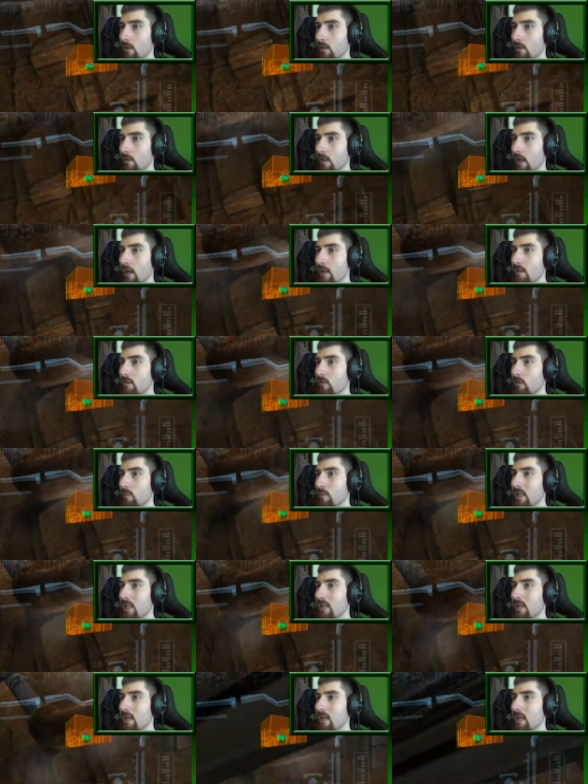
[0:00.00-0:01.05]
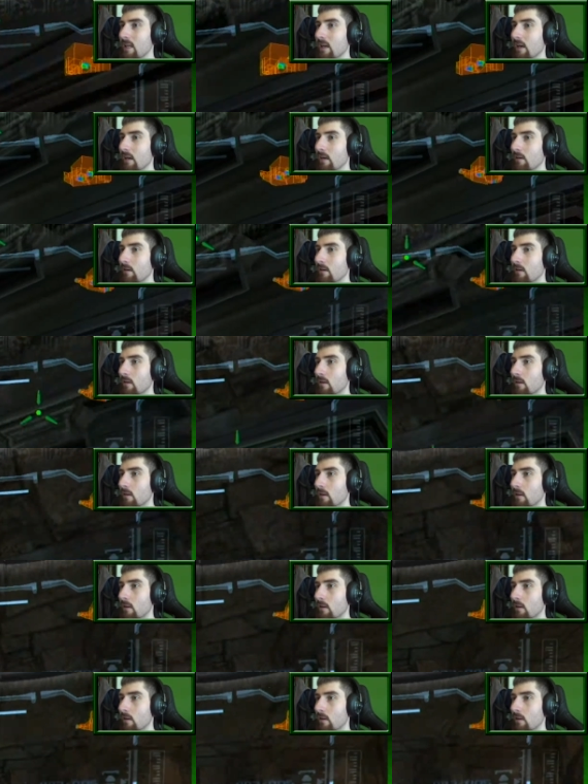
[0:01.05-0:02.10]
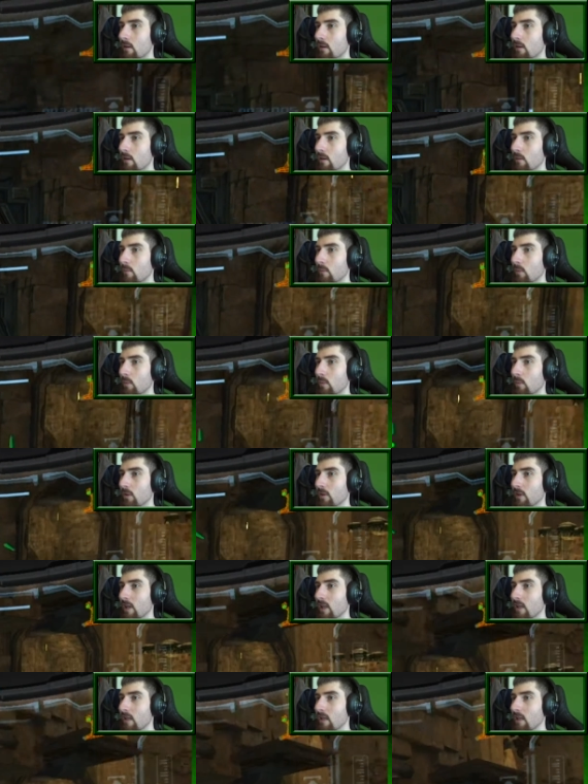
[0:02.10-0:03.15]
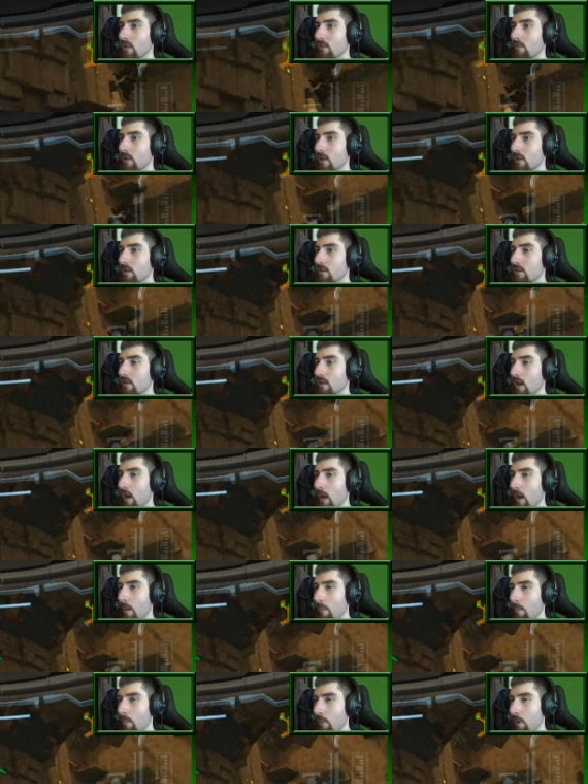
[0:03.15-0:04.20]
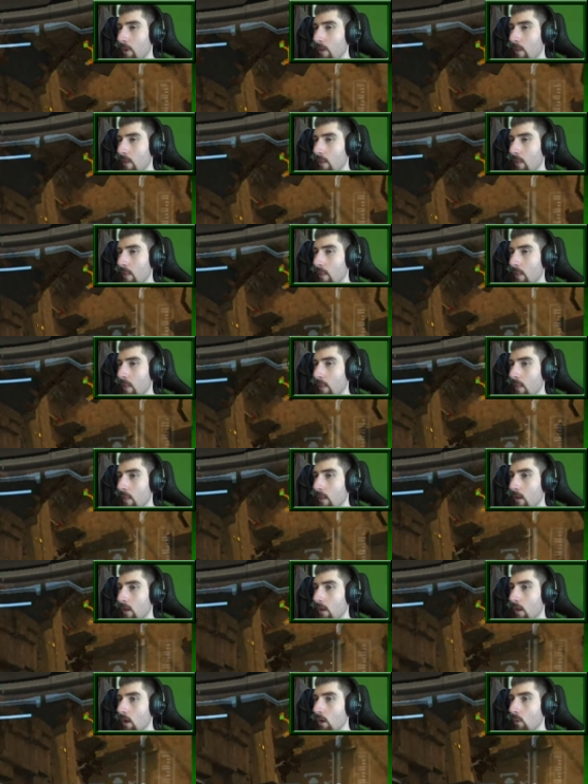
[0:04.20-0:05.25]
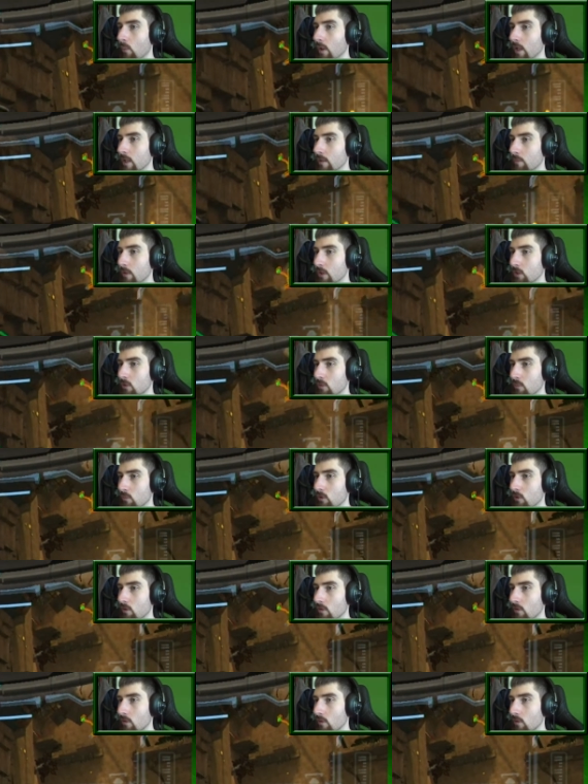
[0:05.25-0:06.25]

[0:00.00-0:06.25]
Yeah, it's from in here. Once I leave, they stop. Oh, wait, mushrooms.